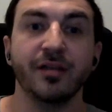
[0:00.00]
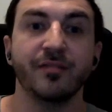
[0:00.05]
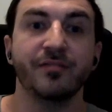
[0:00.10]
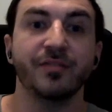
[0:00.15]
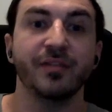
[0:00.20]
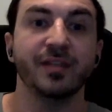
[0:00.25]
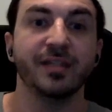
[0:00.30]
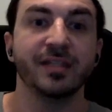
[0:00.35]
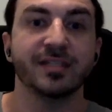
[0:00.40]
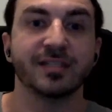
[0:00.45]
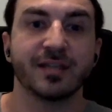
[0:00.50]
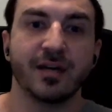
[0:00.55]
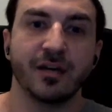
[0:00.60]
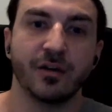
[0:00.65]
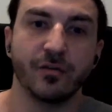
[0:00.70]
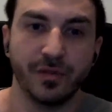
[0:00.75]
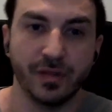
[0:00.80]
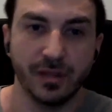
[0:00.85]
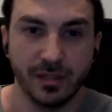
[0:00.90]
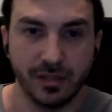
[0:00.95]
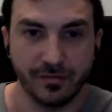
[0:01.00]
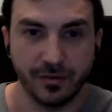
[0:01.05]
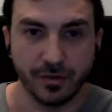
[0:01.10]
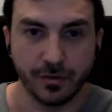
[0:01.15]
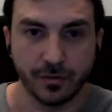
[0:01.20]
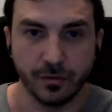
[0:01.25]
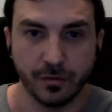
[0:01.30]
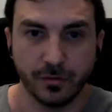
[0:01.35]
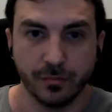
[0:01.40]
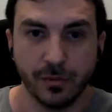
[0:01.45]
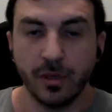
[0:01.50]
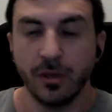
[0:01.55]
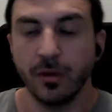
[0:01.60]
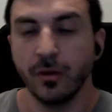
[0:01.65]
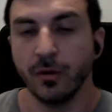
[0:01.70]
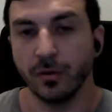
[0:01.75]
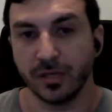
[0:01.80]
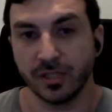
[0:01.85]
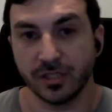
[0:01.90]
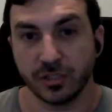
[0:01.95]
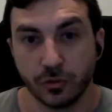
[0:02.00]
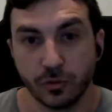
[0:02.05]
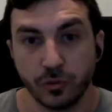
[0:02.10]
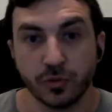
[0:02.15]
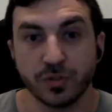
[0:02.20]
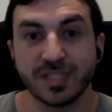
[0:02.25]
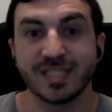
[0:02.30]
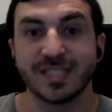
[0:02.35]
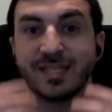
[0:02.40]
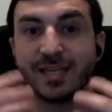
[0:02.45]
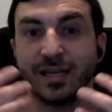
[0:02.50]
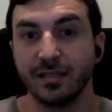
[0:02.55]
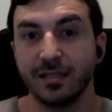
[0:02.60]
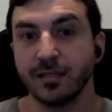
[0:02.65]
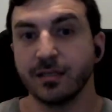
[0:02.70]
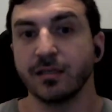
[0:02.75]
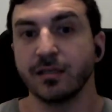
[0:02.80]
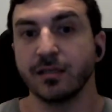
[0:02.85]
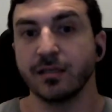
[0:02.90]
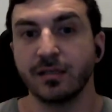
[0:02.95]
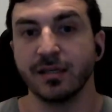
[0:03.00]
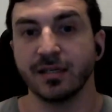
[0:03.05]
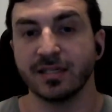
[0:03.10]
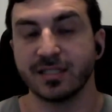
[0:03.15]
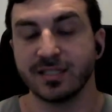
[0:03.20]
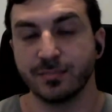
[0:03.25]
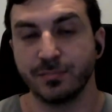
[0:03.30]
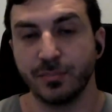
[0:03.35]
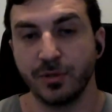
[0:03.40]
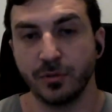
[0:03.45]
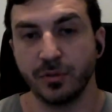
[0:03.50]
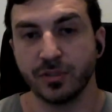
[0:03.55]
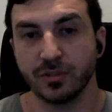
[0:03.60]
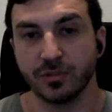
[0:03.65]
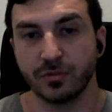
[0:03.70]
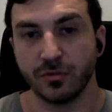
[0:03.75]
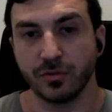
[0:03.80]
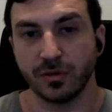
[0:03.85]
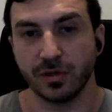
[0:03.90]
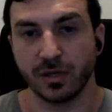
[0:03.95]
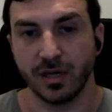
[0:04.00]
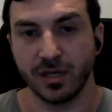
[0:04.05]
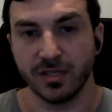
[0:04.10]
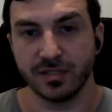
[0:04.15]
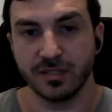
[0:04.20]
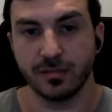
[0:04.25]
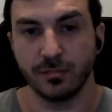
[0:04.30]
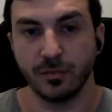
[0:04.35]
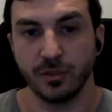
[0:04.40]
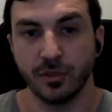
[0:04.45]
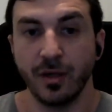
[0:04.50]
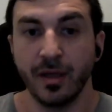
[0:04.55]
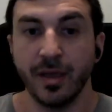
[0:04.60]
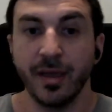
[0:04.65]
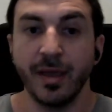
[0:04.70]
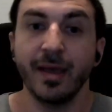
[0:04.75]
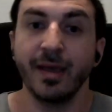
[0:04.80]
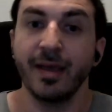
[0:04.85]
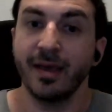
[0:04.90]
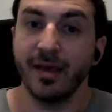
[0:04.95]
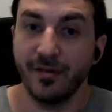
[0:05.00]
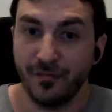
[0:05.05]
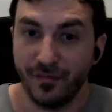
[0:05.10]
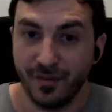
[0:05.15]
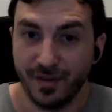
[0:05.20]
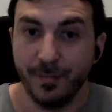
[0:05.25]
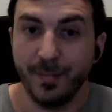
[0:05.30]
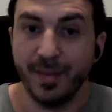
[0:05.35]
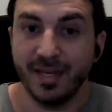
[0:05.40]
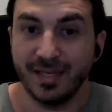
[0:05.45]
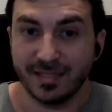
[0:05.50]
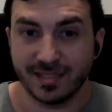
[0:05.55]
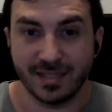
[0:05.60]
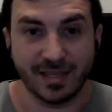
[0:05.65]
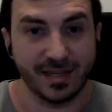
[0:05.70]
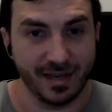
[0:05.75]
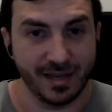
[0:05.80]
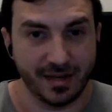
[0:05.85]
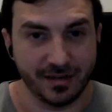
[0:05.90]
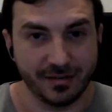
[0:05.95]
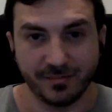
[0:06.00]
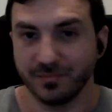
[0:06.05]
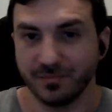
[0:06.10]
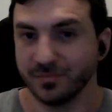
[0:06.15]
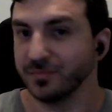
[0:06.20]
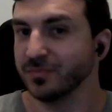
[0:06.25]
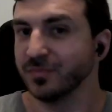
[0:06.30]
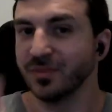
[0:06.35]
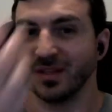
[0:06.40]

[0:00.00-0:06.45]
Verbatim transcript: to live in this kind of a living room. Okay, so you're selling the experience to the customer if it makes, again,